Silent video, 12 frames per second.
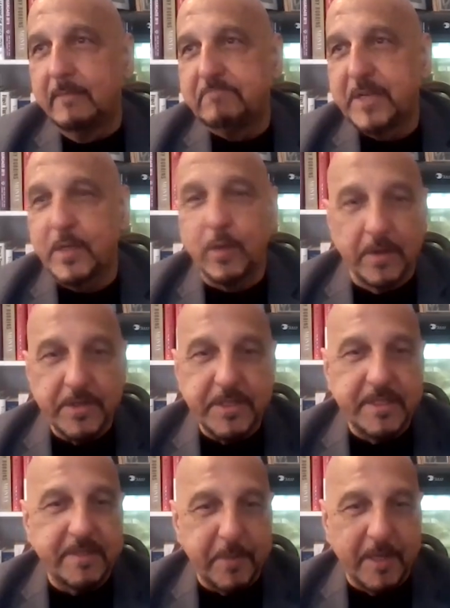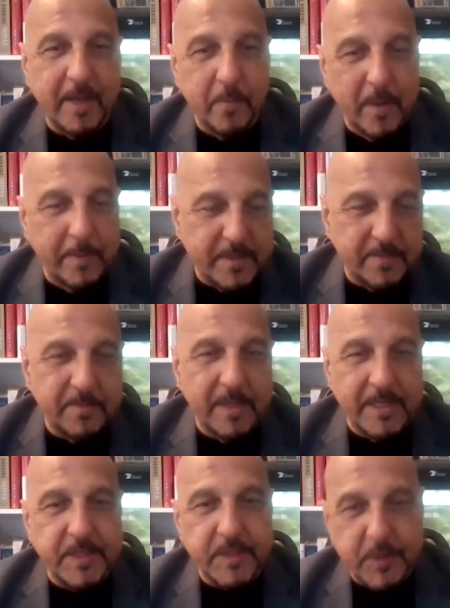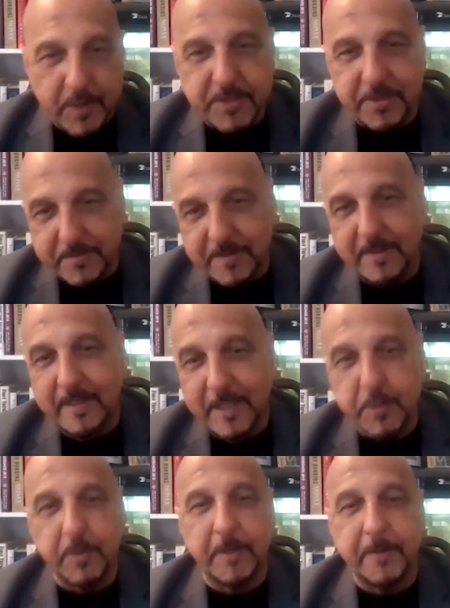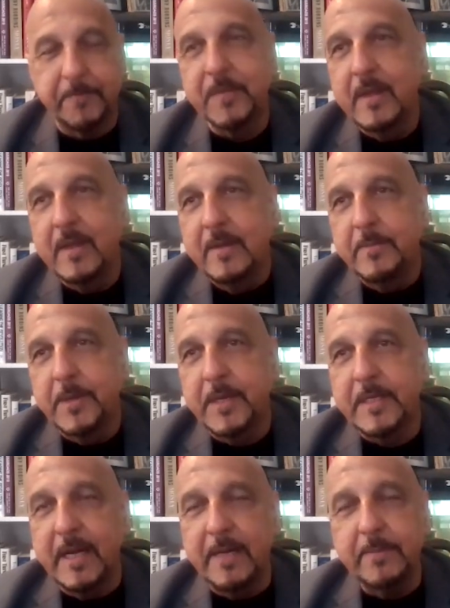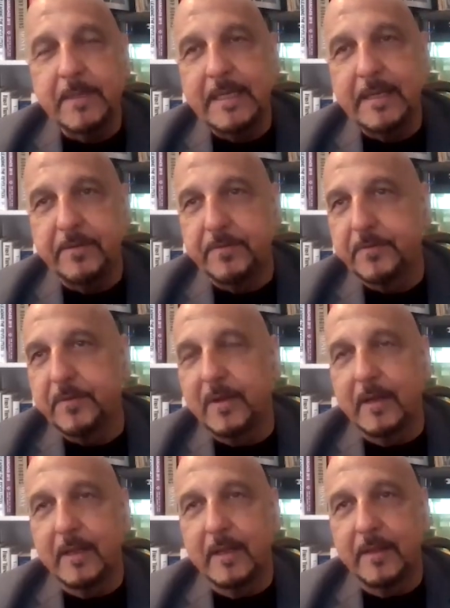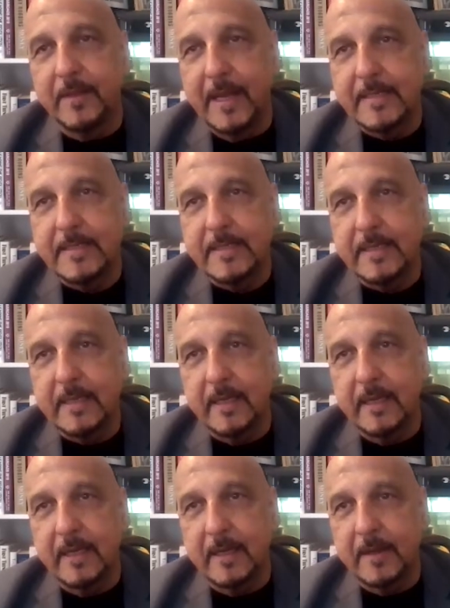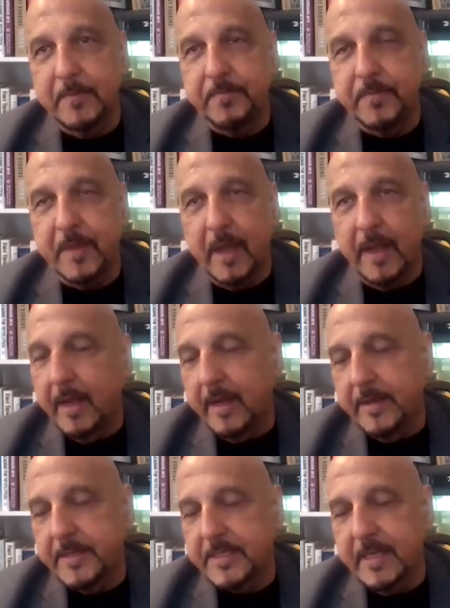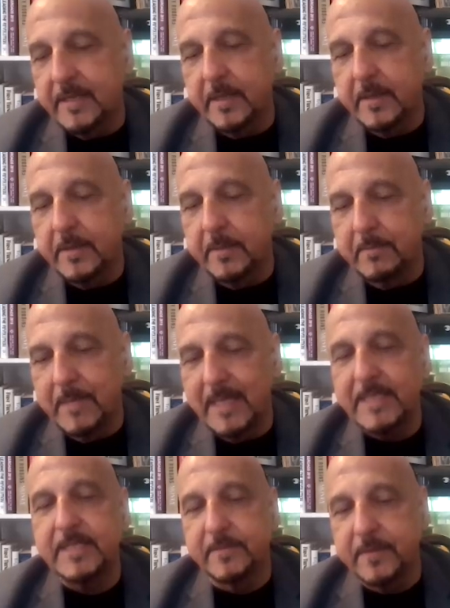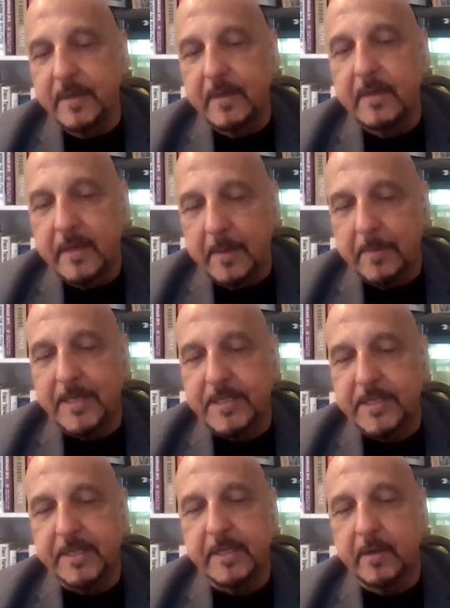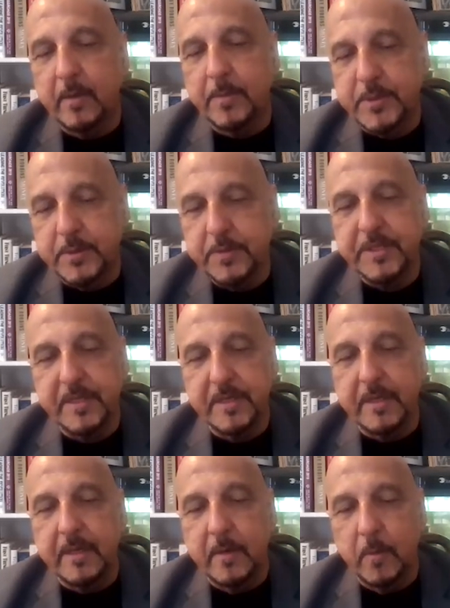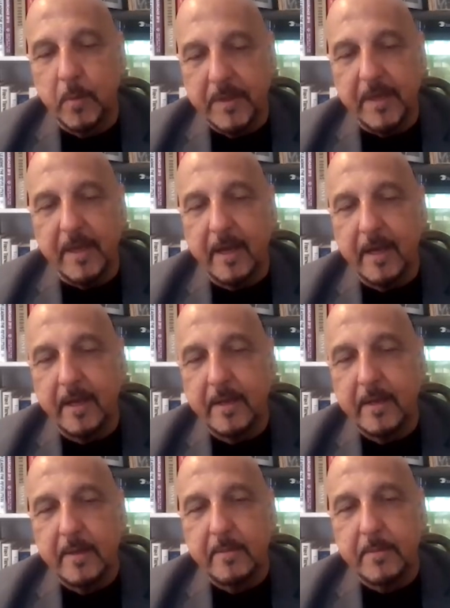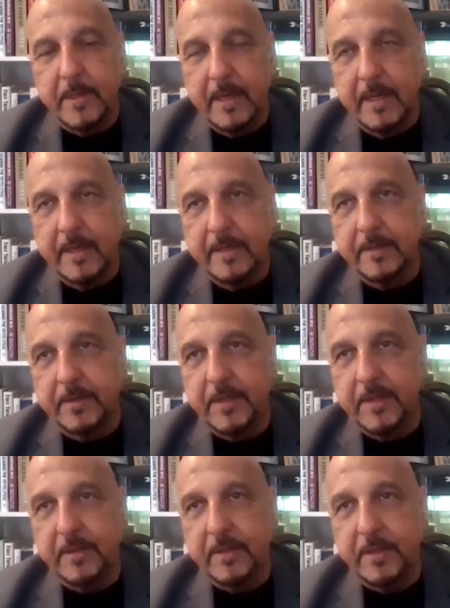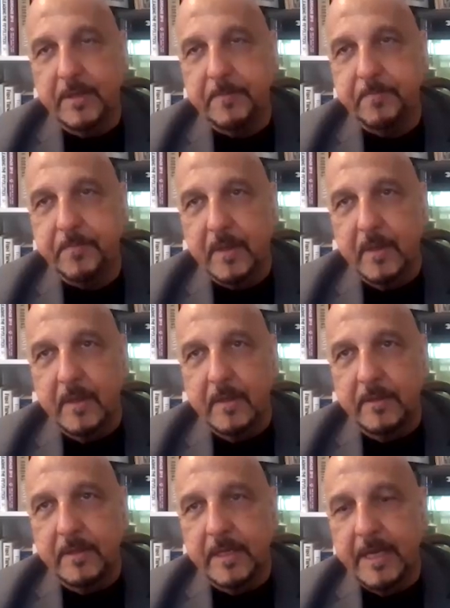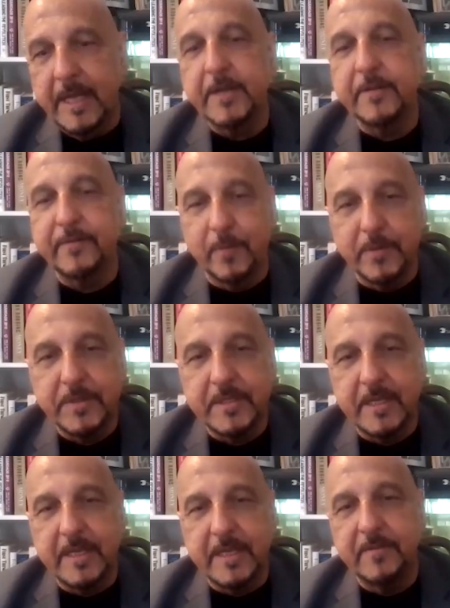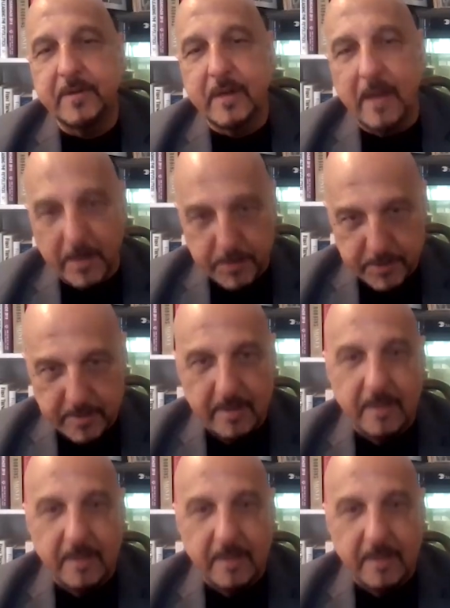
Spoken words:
technologies have become weapons of mass destruction, literally. Because I believe that I understand the massive capacity and opportunity with AI, but I think the negative forces are even larger